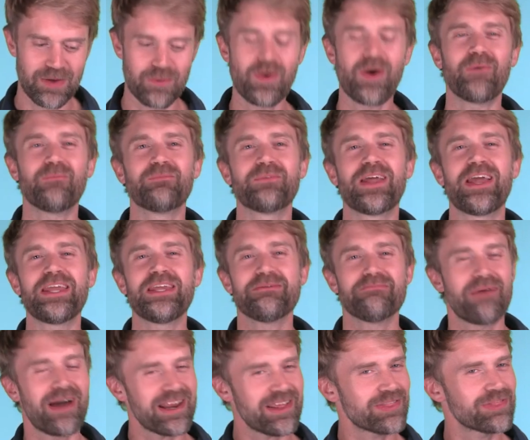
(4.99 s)
Well, you
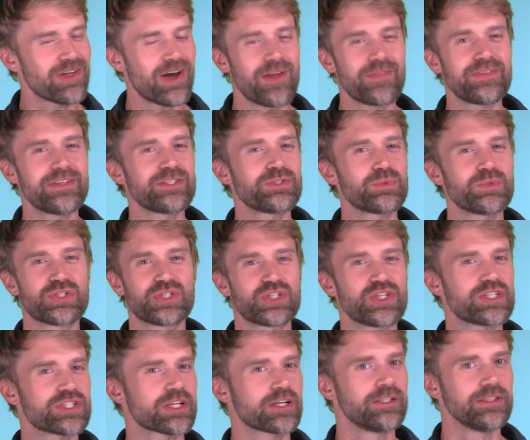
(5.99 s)
might have thought this was
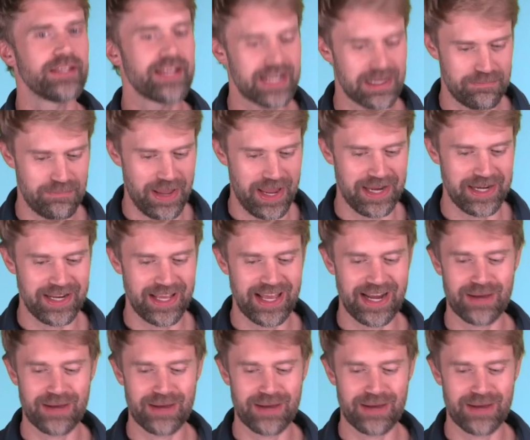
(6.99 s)
just clickbait,